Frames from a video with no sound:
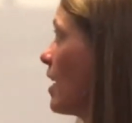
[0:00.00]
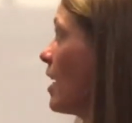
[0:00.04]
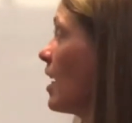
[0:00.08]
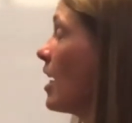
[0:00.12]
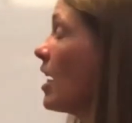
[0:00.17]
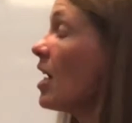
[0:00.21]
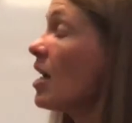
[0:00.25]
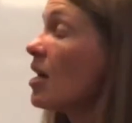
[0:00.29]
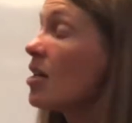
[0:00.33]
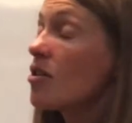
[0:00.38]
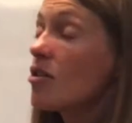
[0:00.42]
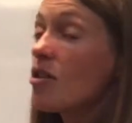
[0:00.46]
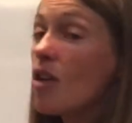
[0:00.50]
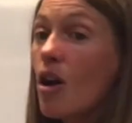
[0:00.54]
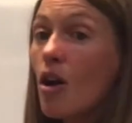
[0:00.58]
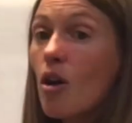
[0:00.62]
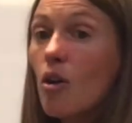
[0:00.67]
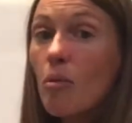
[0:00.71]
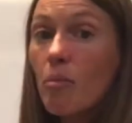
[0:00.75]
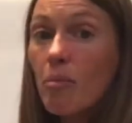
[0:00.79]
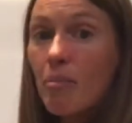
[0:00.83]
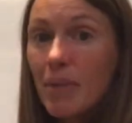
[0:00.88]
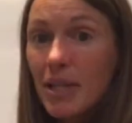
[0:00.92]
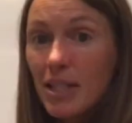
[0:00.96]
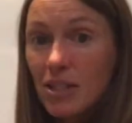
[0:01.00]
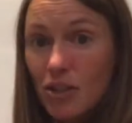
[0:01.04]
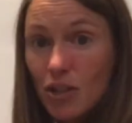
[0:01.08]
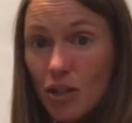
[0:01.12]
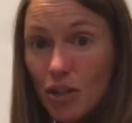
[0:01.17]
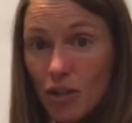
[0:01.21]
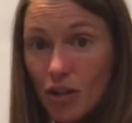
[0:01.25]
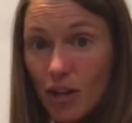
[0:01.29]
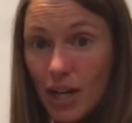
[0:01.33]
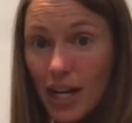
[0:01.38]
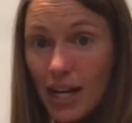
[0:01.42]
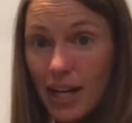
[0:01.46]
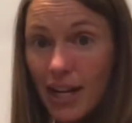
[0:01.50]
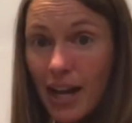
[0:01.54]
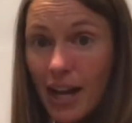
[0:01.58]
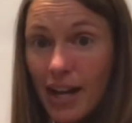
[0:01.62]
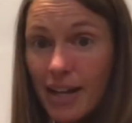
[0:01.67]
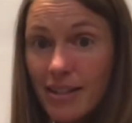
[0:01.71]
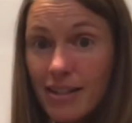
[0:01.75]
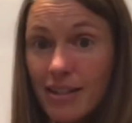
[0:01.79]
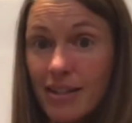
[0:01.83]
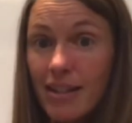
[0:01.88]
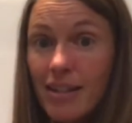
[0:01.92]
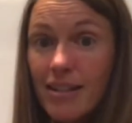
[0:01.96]
So Mr. Green
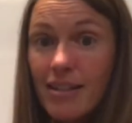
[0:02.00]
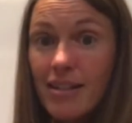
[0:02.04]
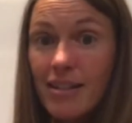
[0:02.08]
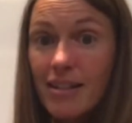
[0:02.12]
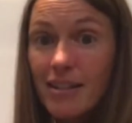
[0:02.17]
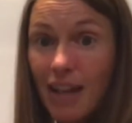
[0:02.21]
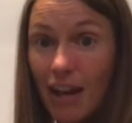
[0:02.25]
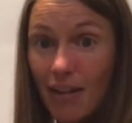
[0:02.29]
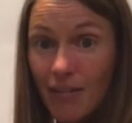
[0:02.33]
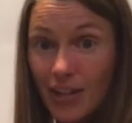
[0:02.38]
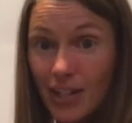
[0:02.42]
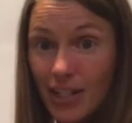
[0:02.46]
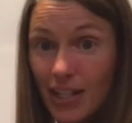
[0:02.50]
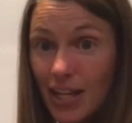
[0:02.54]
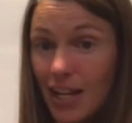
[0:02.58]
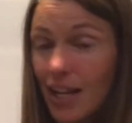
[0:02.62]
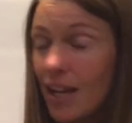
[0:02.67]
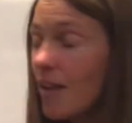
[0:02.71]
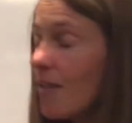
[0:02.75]
has 70.